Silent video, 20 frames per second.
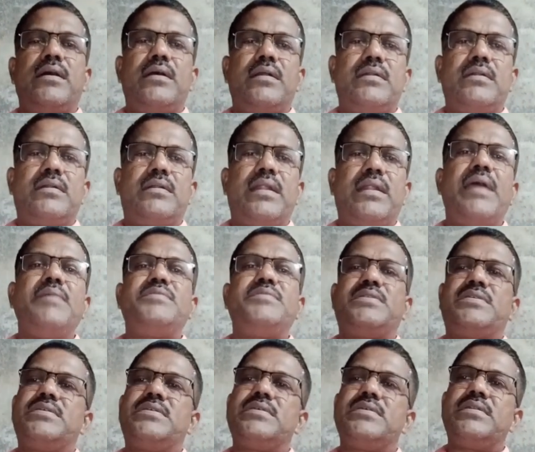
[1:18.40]

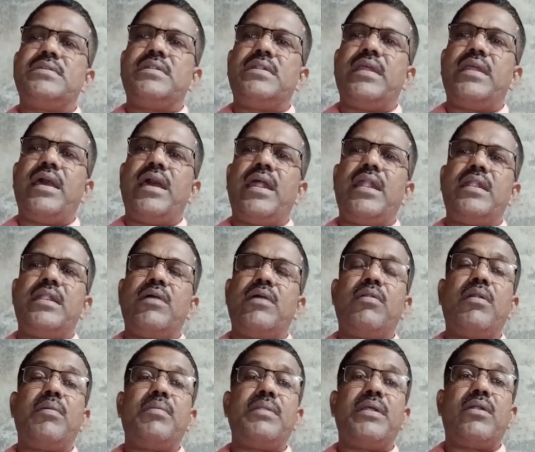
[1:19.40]
tribes. They are
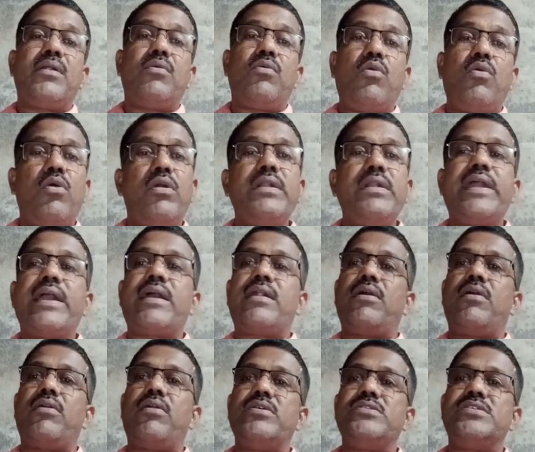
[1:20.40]
developing their own
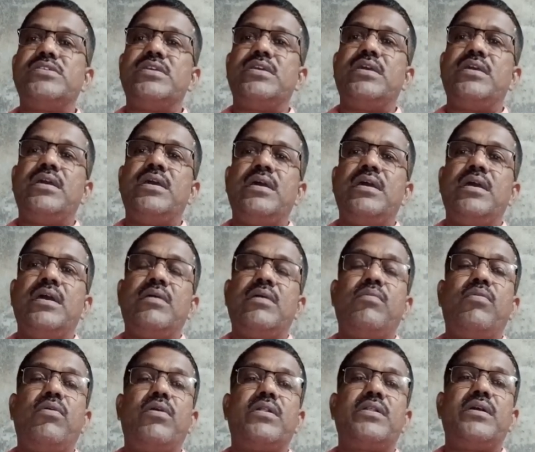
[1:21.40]
technology
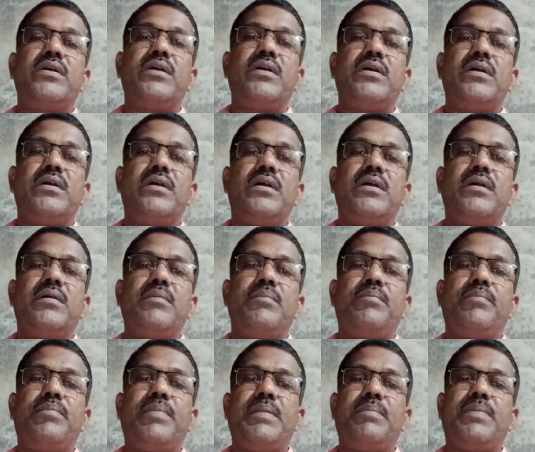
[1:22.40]
for the
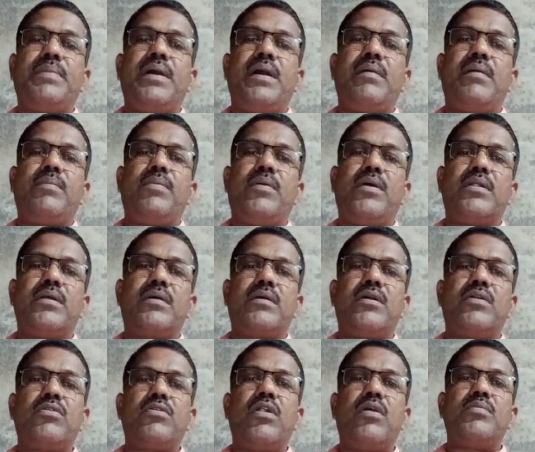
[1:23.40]

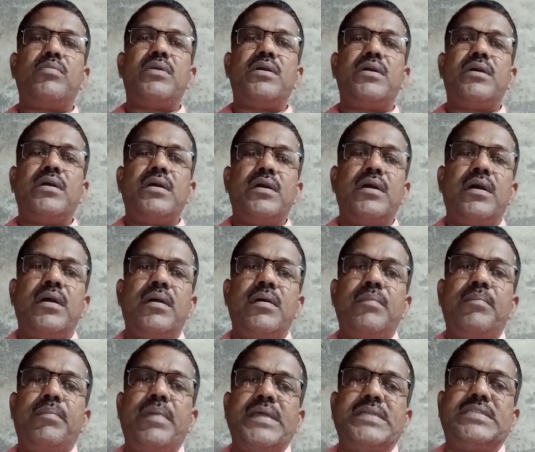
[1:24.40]
control of the
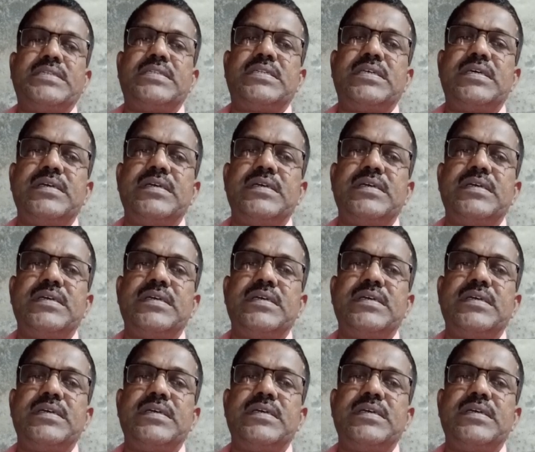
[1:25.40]
pest.